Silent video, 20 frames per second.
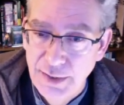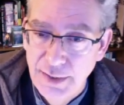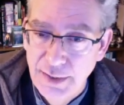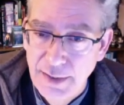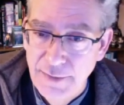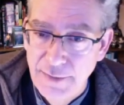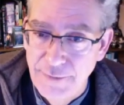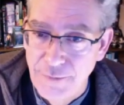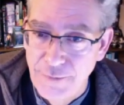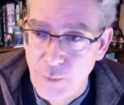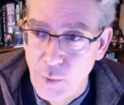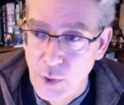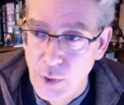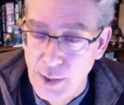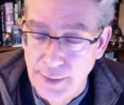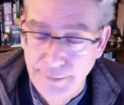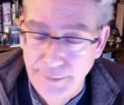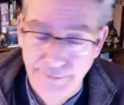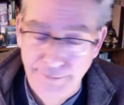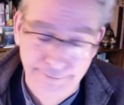
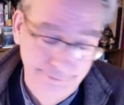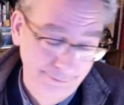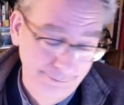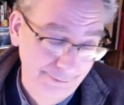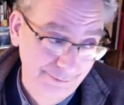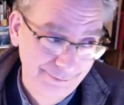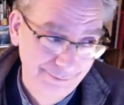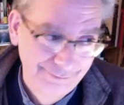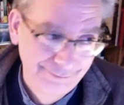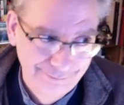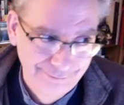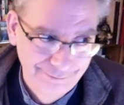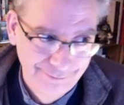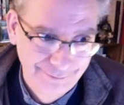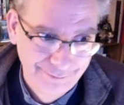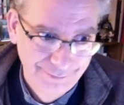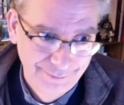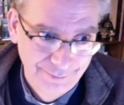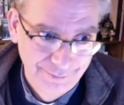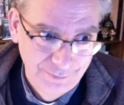for
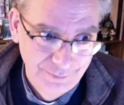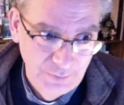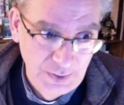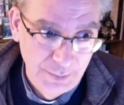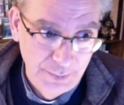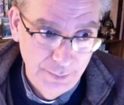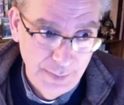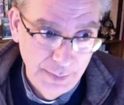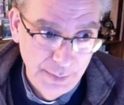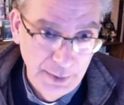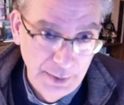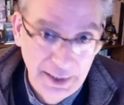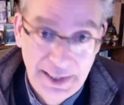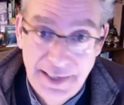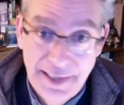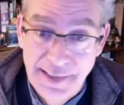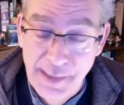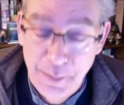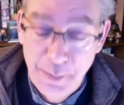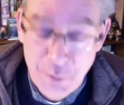well public
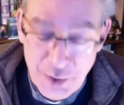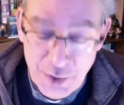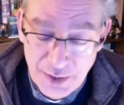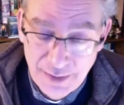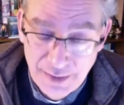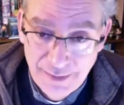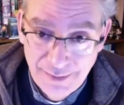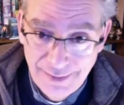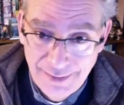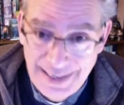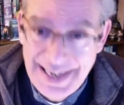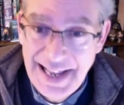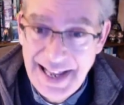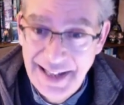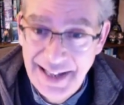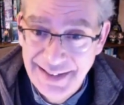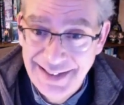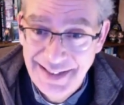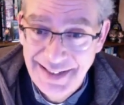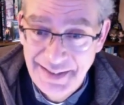consumption. And
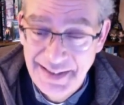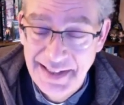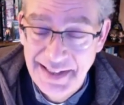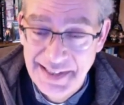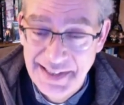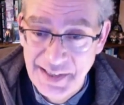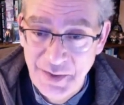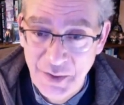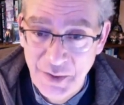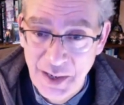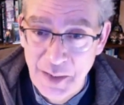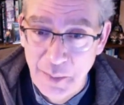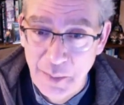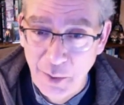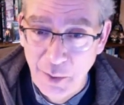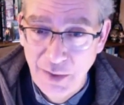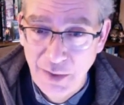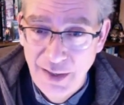that's incredible.